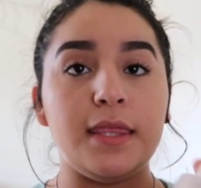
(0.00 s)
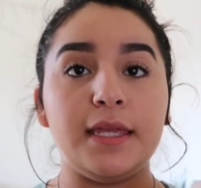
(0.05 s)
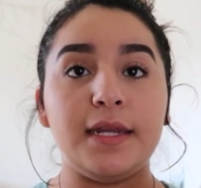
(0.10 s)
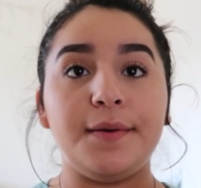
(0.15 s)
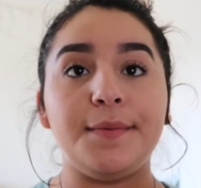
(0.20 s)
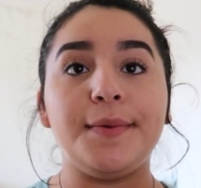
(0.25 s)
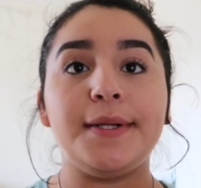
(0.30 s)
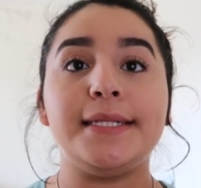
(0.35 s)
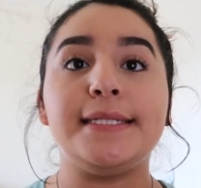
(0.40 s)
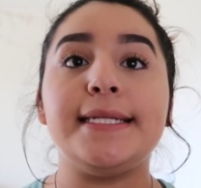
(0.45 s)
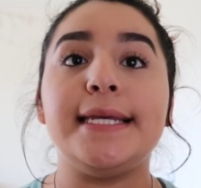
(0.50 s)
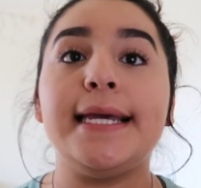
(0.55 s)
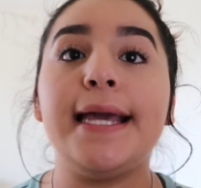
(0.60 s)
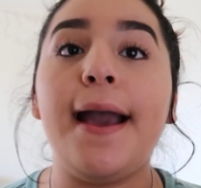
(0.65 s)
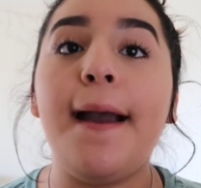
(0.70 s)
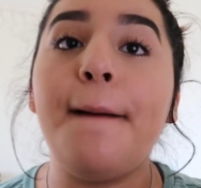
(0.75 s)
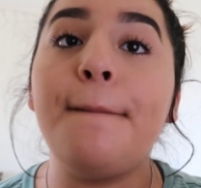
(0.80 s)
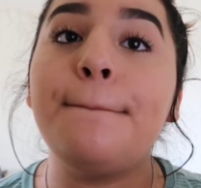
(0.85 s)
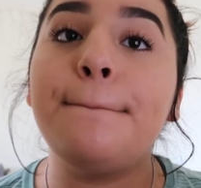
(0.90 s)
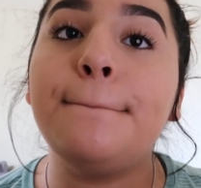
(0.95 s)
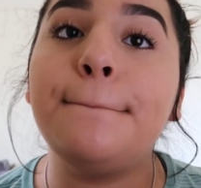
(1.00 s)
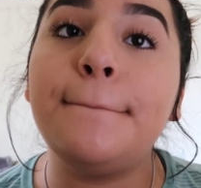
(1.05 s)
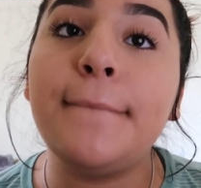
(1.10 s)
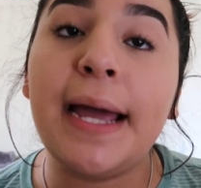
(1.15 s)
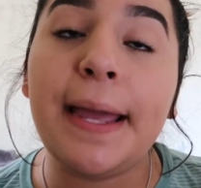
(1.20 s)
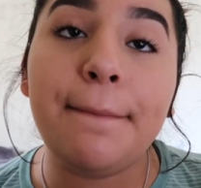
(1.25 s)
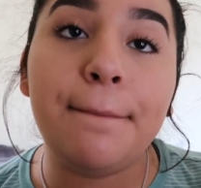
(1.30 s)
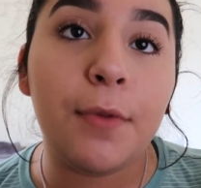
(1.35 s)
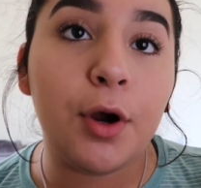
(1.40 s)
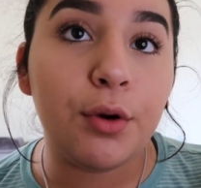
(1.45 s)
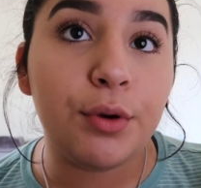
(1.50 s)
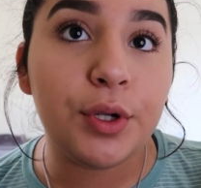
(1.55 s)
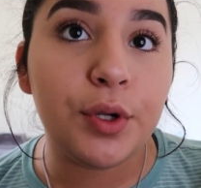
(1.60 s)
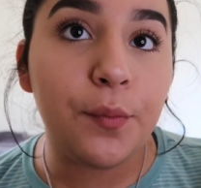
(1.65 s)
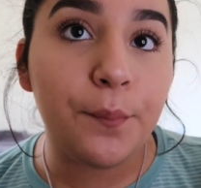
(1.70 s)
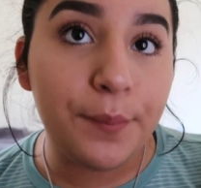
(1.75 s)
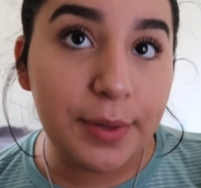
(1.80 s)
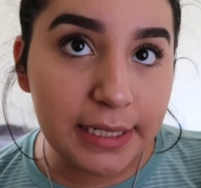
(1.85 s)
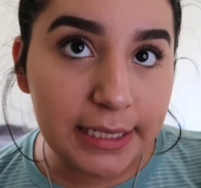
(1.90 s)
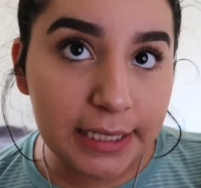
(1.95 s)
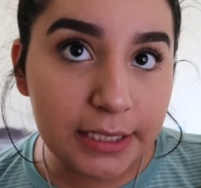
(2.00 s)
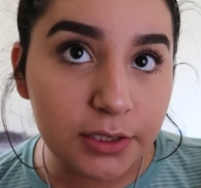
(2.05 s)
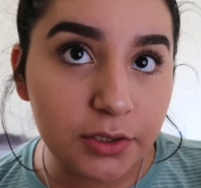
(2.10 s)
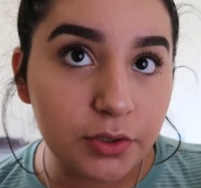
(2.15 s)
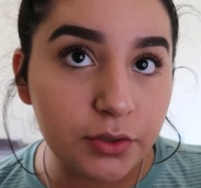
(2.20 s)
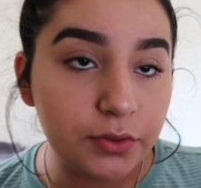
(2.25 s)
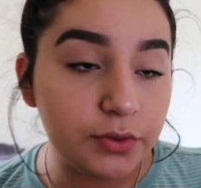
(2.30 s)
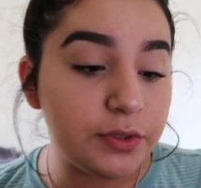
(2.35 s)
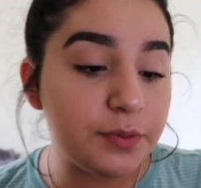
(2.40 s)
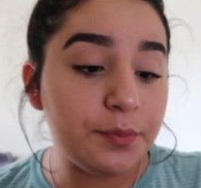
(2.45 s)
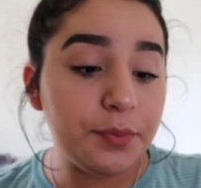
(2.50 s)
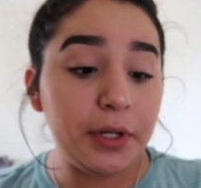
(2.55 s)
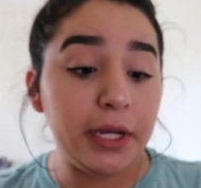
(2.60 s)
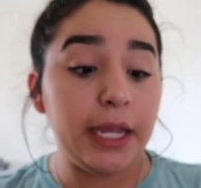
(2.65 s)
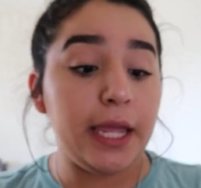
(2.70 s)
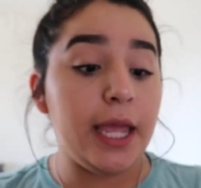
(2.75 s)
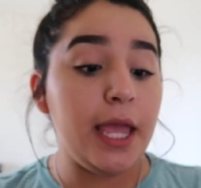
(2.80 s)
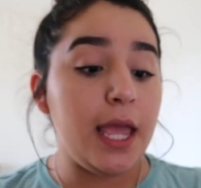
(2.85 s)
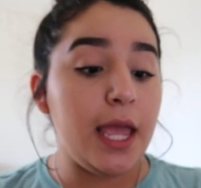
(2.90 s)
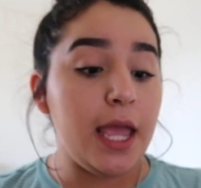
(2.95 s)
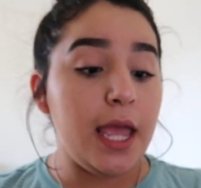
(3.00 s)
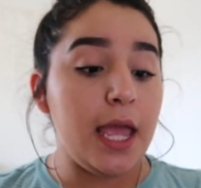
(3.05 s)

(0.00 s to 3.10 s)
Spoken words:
And then I'm gonna take my Mario Badescu spray.